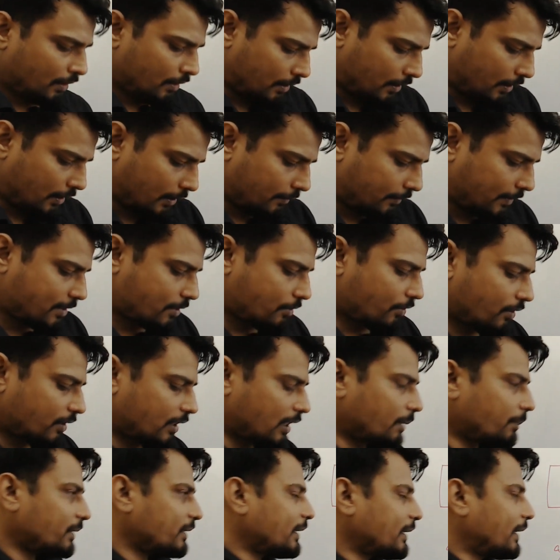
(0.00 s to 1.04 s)
This is not going
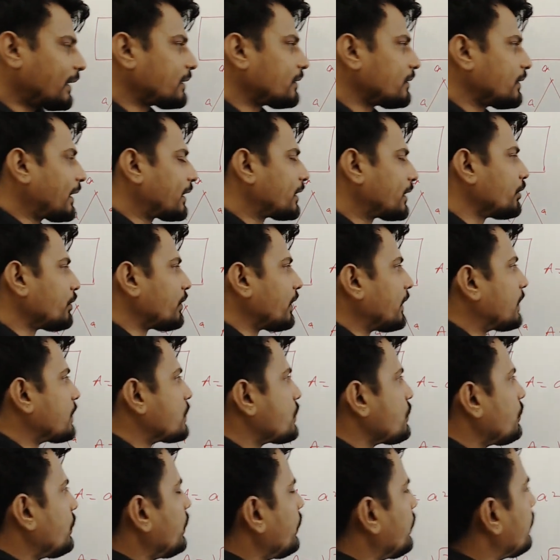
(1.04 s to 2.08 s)
to be that accurate. So
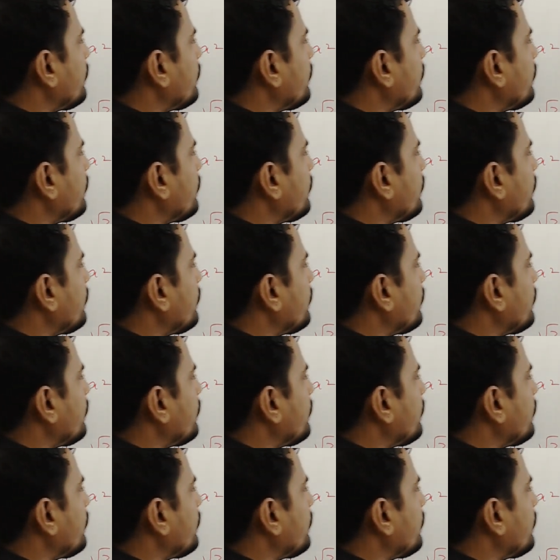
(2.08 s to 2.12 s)
what are you going to